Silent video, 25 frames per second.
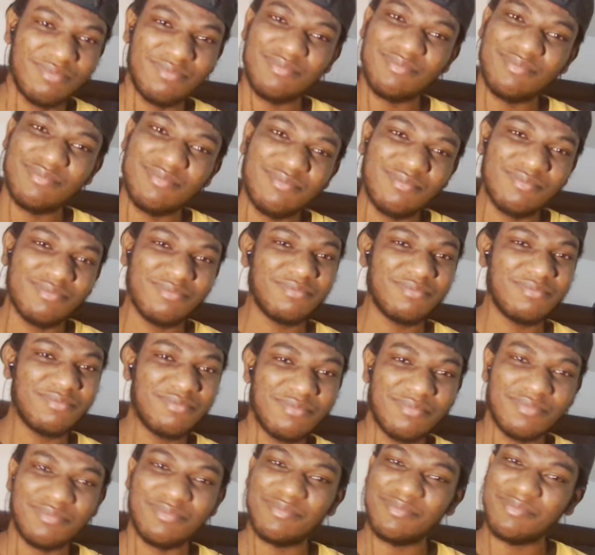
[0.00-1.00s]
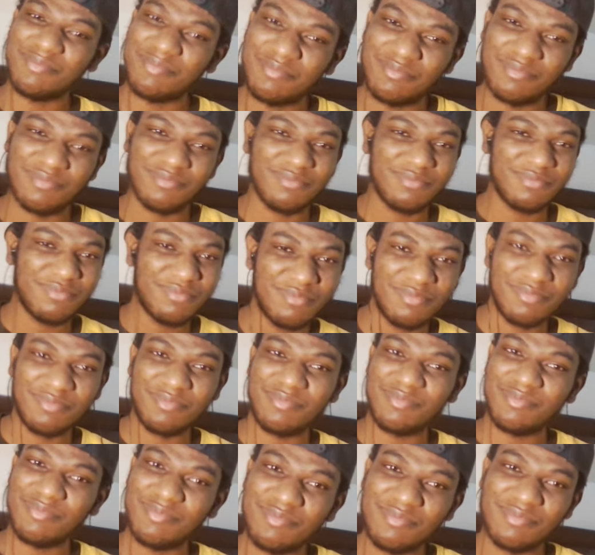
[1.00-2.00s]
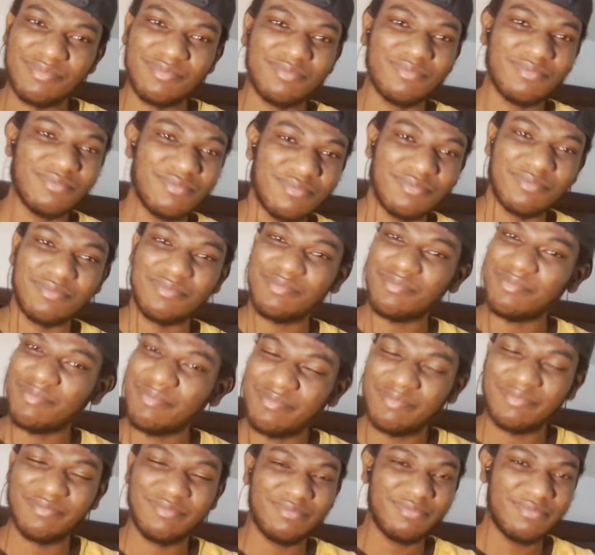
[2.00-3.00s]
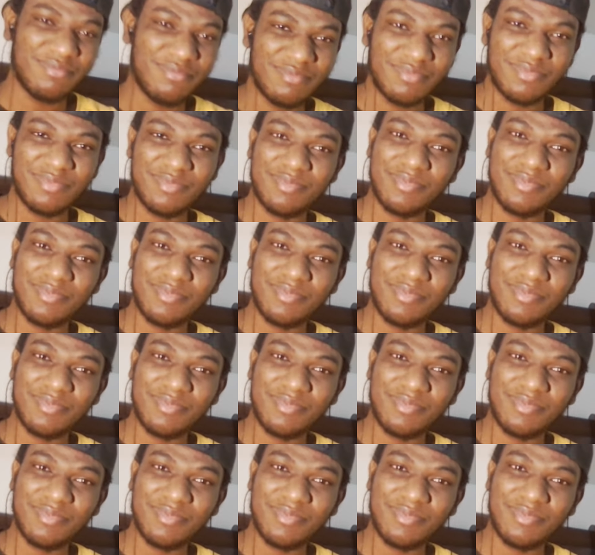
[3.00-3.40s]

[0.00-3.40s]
a cuss. Remember the time when Siaga bus. Long before Tivoli